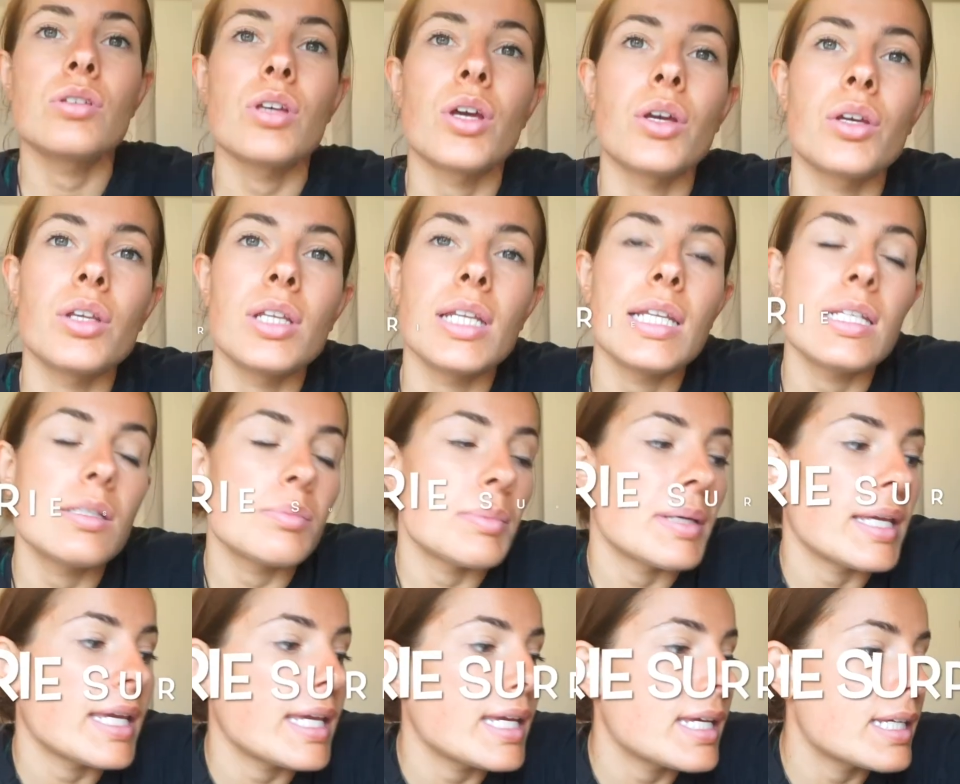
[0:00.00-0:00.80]
So you need
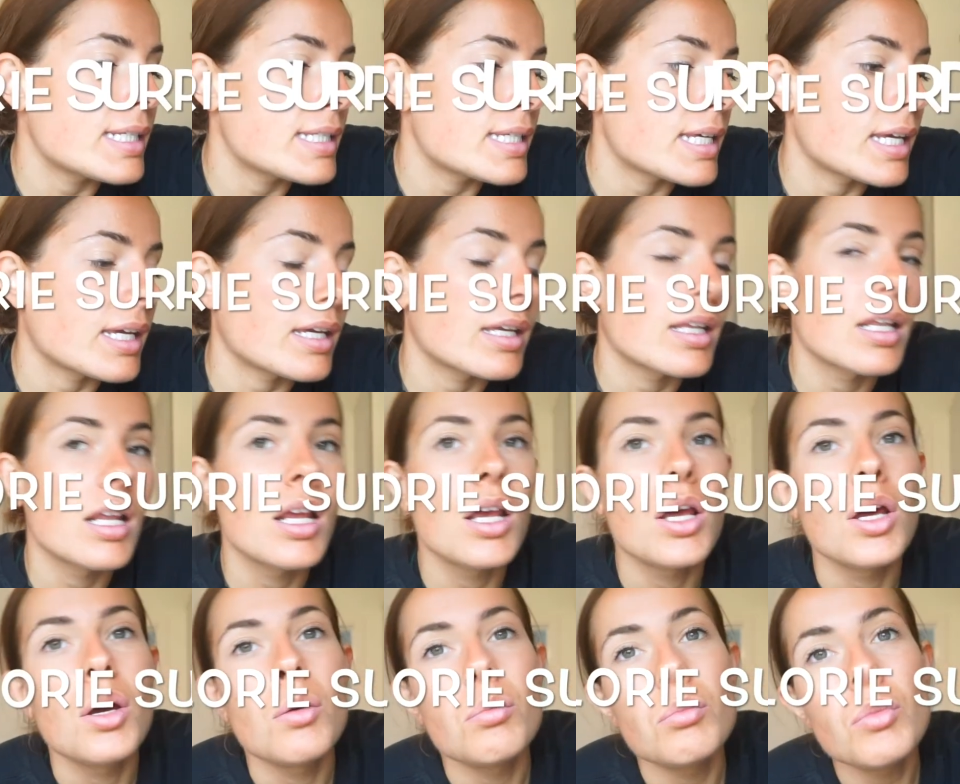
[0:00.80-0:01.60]
to be eating
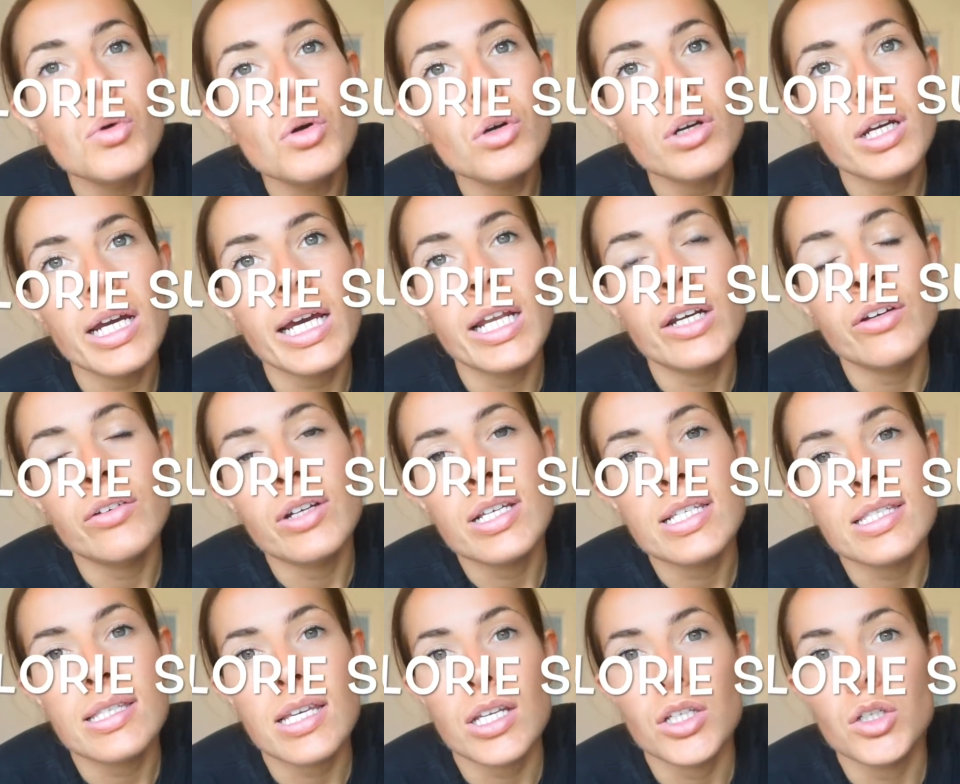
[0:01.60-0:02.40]
more
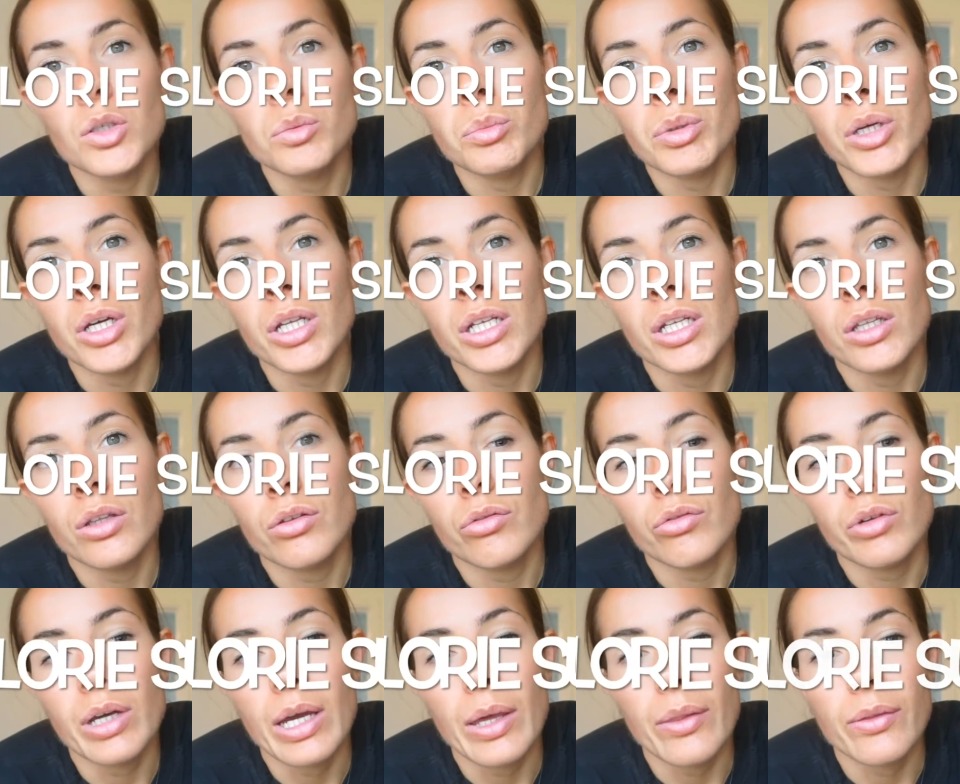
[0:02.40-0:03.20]
calories than you're burning
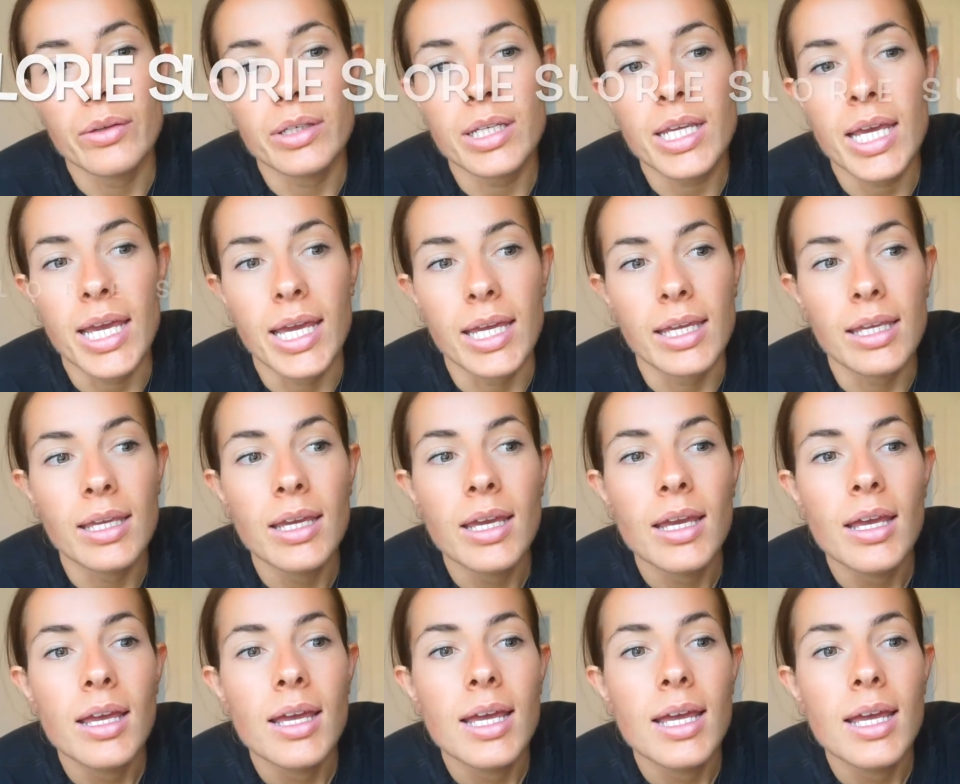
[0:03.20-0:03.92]
throughout the day.